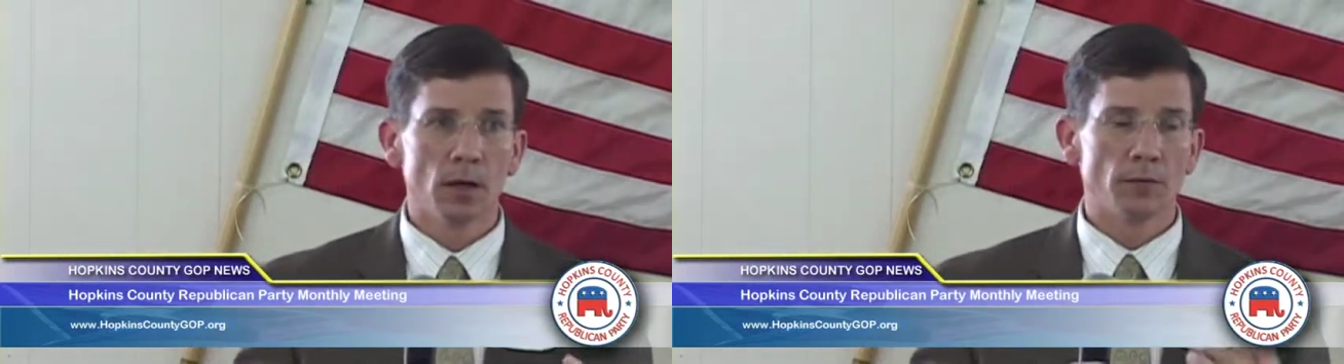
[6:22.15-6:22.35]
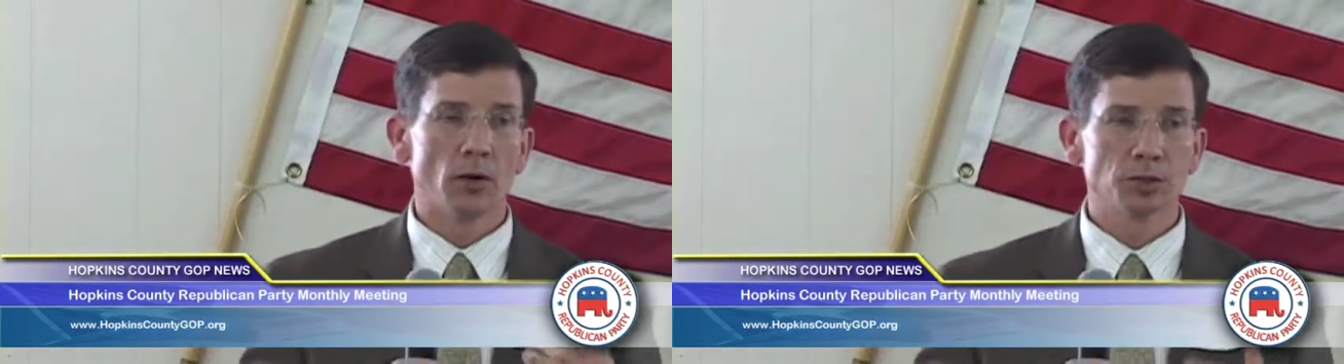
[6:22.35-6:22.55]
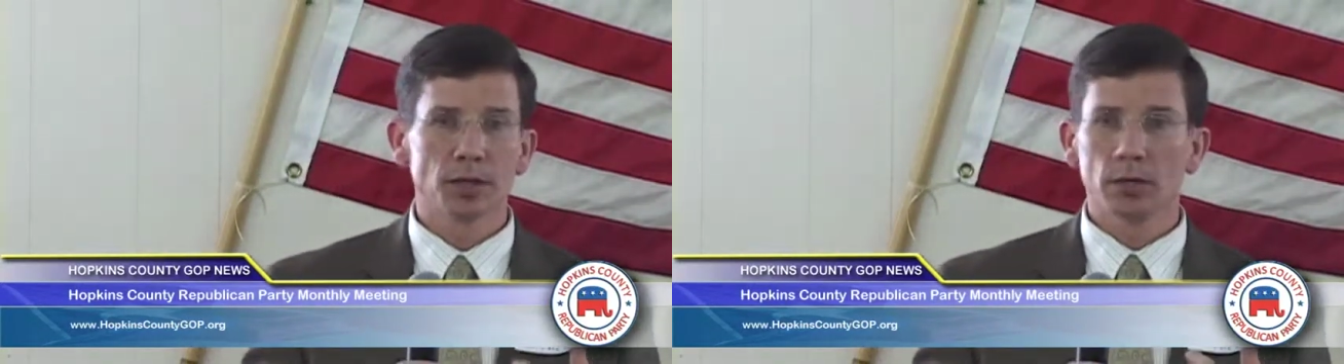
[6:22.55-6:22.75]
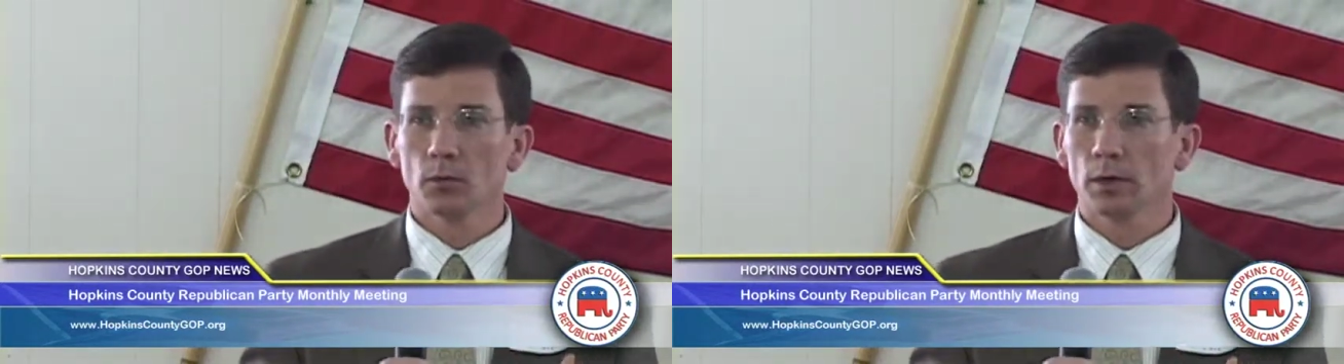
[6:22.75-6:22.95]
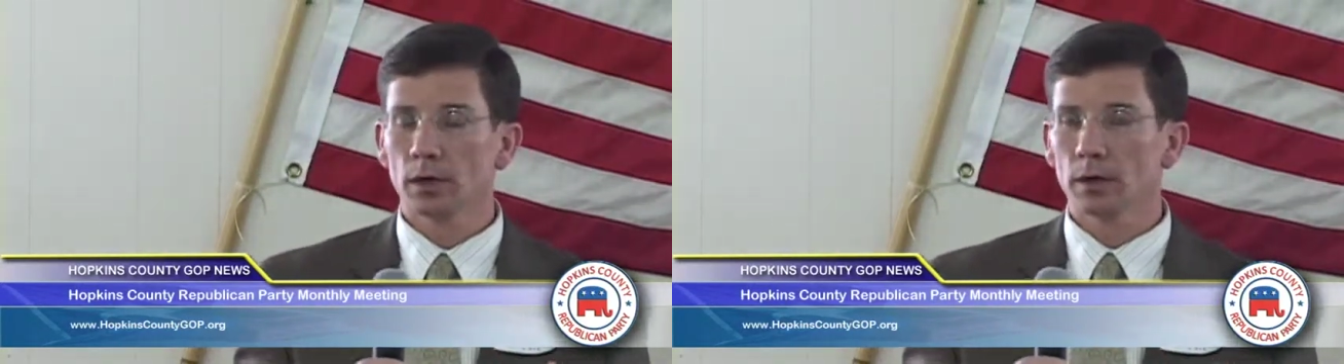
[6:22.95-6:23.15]
of our state
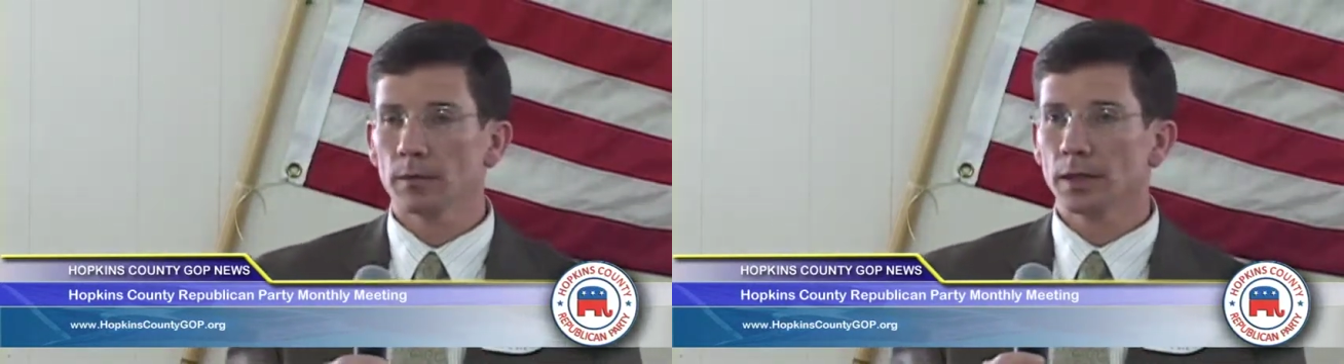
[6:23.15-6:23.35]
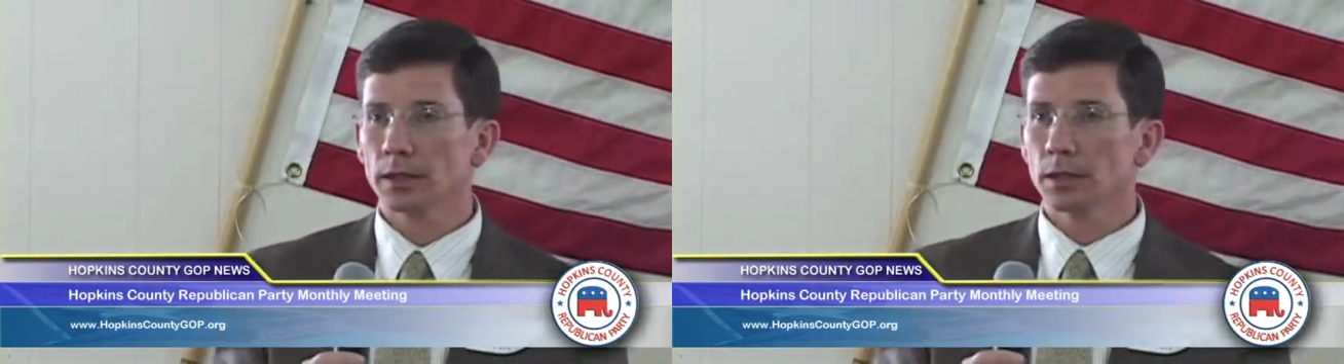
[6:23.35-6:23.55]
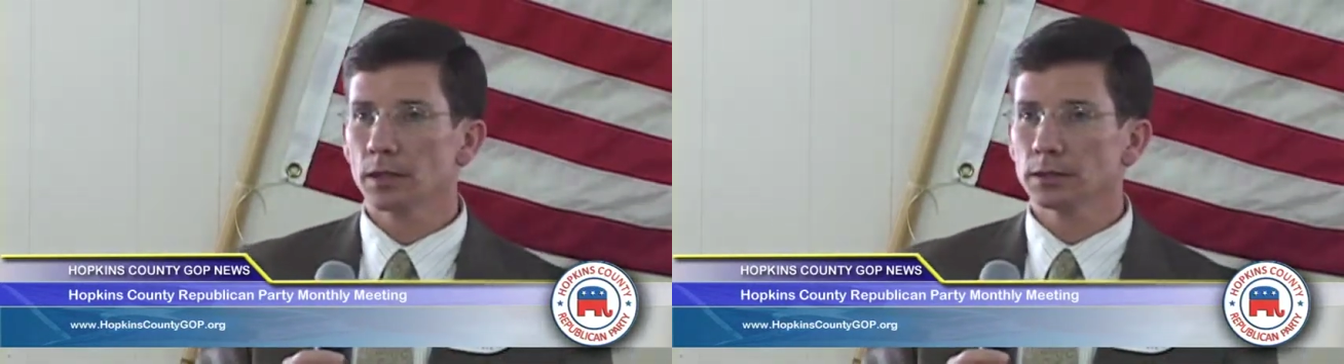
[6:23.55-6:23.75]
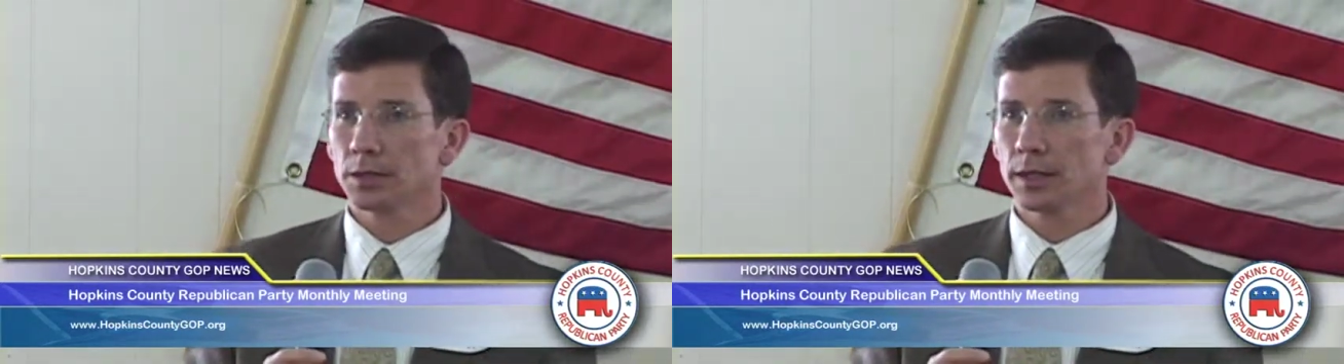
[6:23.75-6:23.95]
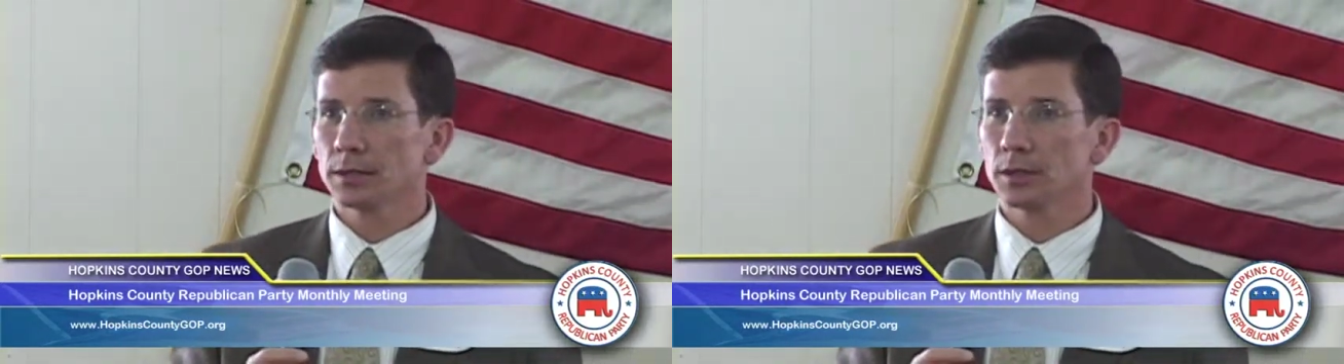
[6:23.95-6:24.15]

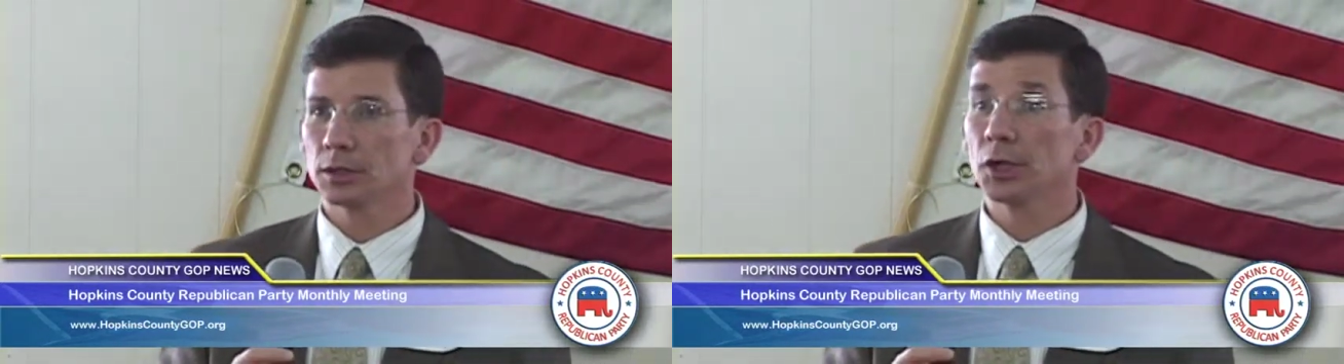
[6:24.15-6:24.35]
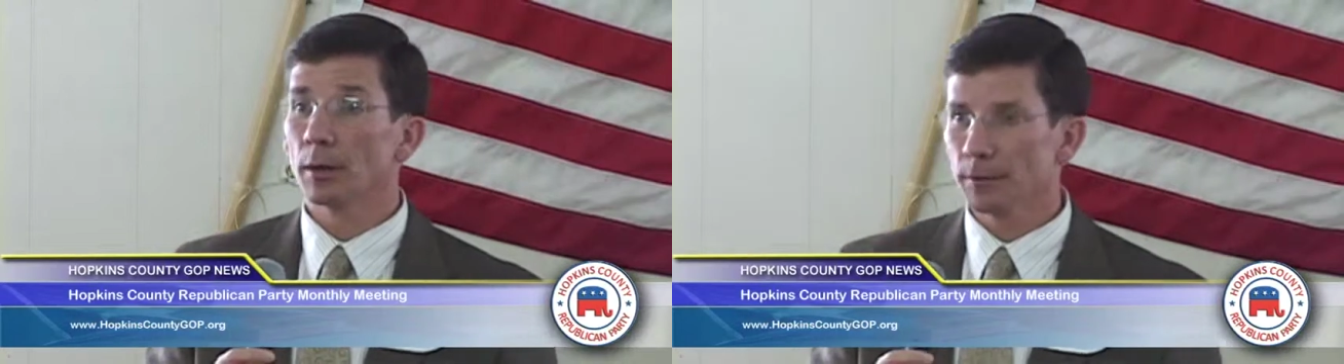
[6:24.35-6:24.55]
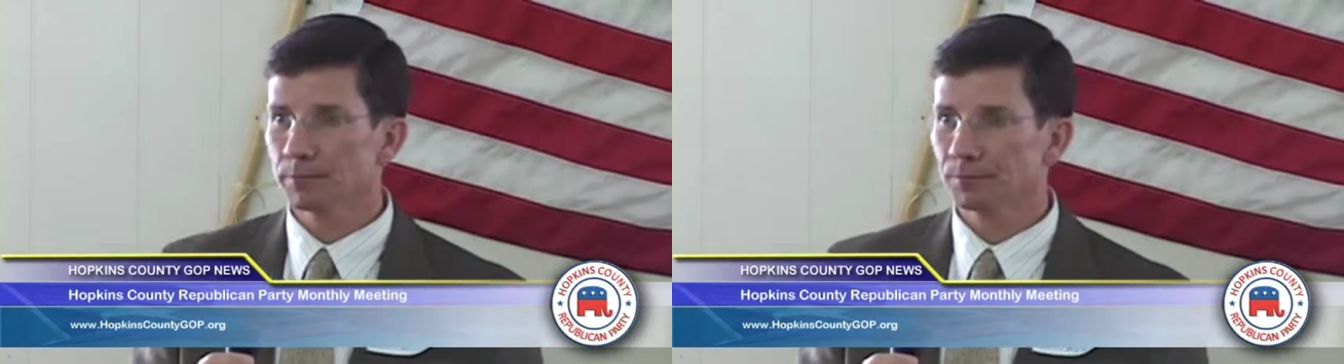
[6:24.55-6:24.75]
chairman.